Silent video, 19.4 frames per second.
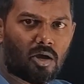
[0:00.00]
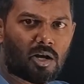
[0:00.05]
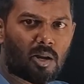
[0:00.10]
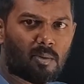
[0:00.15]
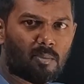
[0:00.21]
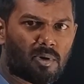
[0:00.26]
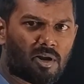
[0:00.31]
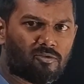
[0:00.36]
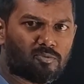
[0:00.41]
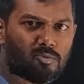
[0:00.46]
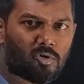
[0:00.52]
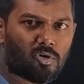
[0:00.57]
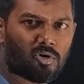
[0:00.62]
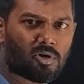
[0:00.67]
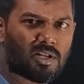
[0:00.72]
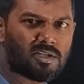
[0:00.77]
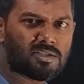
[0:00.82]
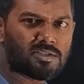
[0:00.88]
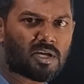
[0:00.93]
number of
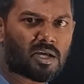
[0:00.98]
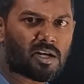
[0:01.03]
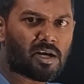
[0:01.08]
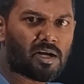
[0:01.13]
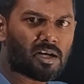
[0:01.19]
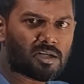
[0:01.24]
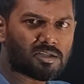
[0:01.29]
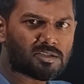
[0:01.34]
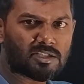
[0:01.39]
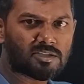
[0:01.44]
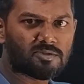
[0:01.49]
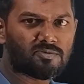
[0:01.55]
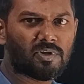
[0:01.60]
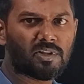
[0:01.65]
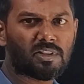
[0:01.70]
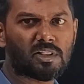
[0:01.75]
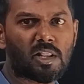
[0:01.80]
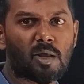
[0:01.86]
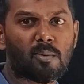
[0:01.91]
protons are
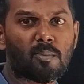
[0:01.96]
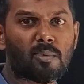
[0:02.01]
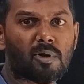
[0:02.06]
interchanged with